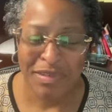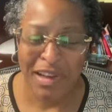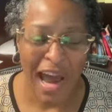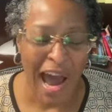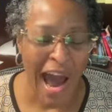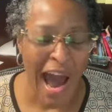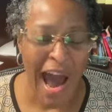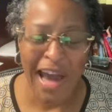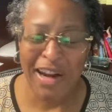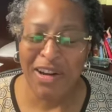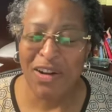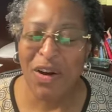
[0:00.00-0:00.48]

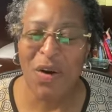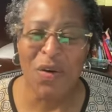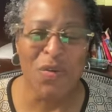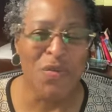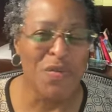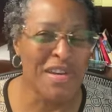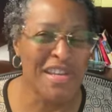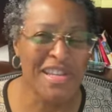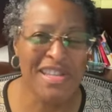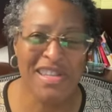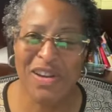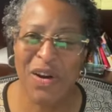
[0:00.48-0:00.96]
I know
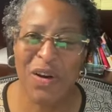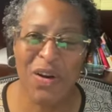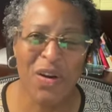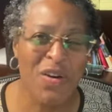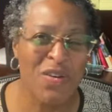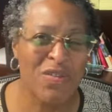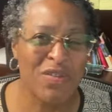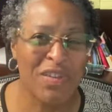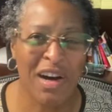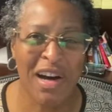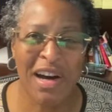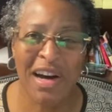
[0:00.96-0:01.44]
we
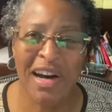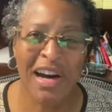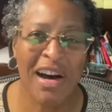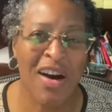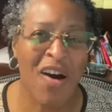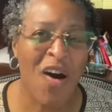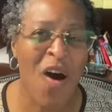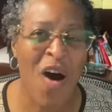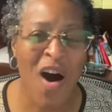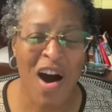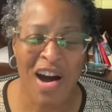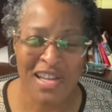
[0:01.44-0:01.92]
serve an
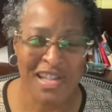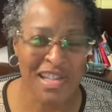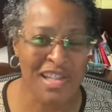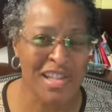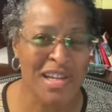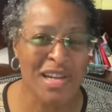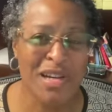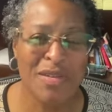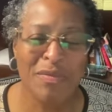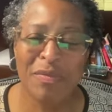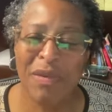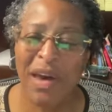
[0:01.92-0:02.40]

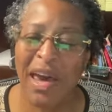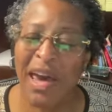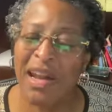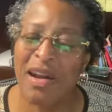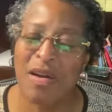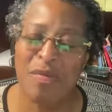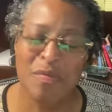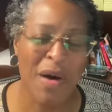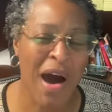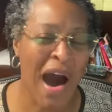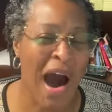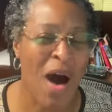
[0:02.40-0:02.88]
awesome and
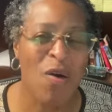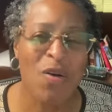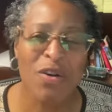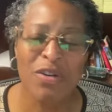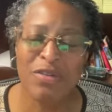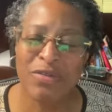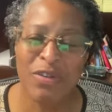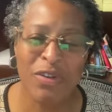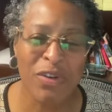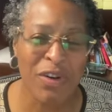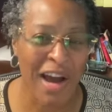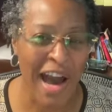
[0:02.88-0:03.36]
a
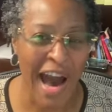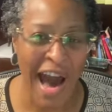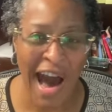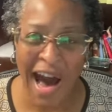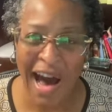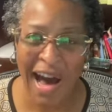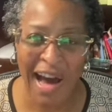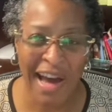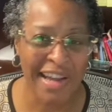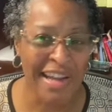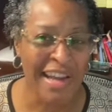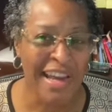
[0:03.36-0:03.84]
powerful
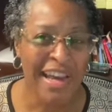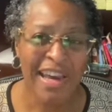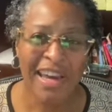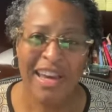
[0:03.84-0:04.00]
God,